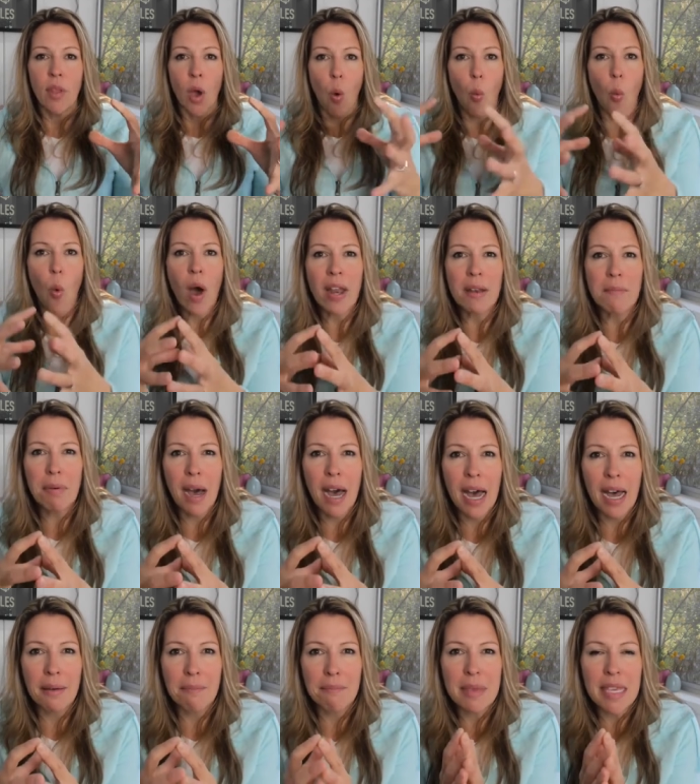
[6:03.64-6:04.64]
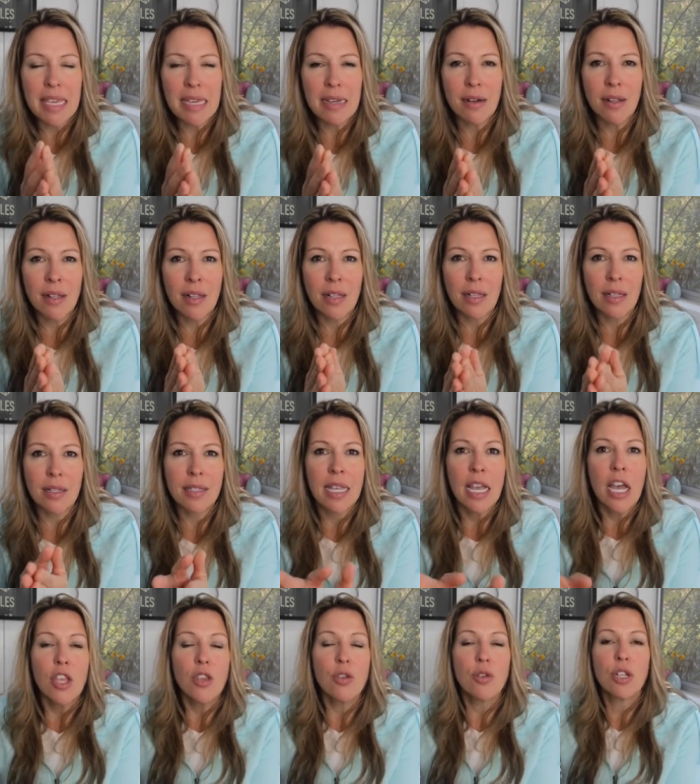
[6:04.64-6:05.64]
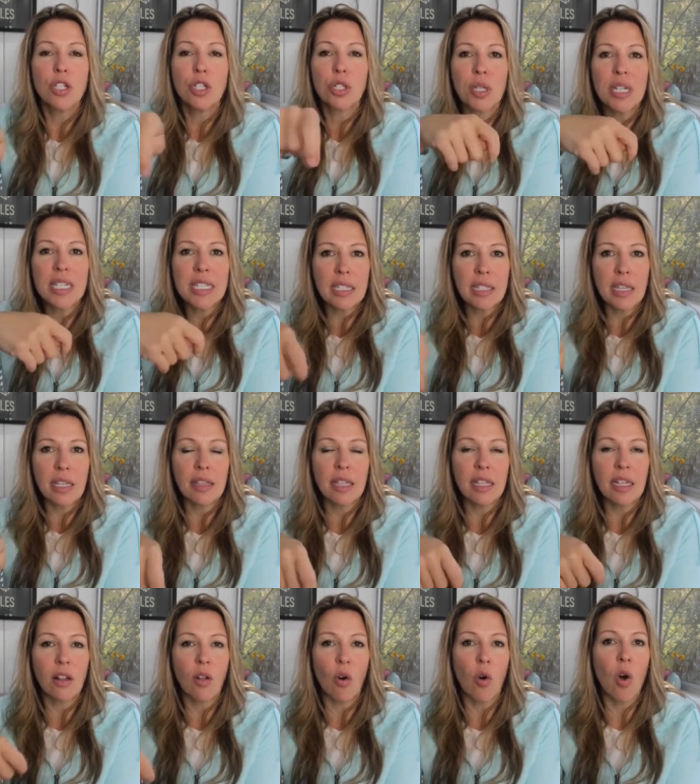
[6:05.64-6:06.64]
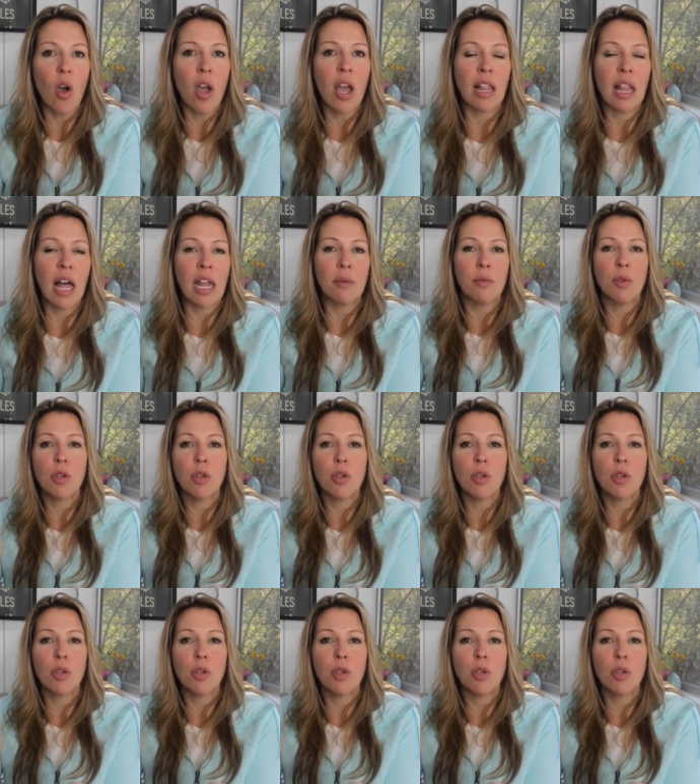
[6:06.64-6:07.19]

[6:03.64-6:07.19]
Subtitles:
one pot meals. You can drizzle a little oil on them.